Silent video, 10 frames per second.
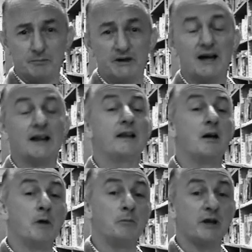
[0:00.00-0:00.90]
particularly
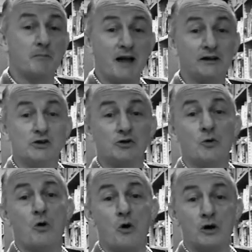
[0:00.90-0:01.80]
coming up to the
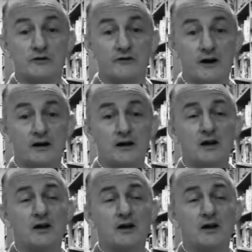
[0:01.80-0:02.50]
Ballinasloe Horse Fair.